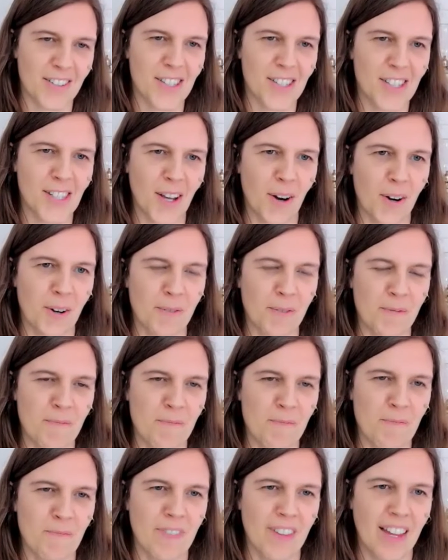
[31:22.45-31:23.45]
So,
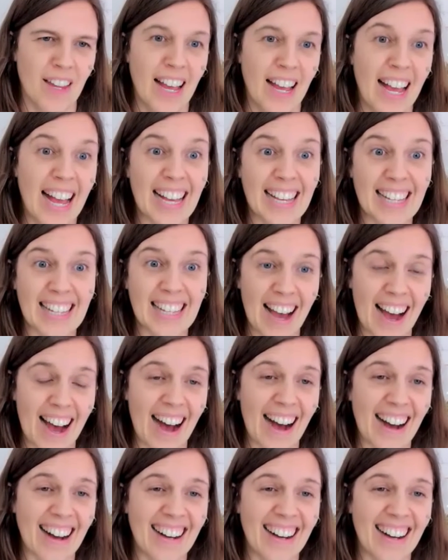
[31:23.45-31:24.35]
yeah.